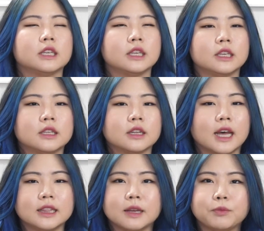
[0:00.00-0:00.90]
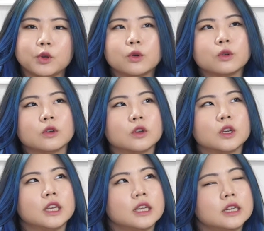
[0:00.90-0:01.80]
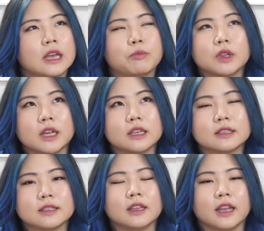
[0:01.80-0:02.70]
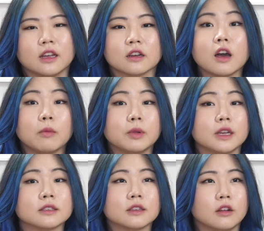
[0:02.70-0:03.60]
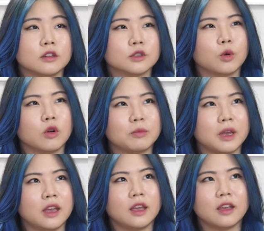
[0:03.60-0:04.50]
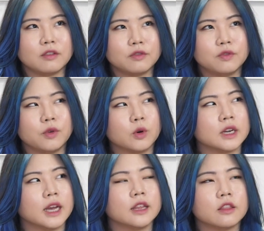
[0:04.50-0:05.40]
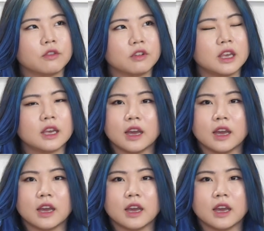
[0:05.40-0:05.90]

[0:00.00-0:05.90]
in Hannam-dong, in a place, like a complex called Gourmet 493.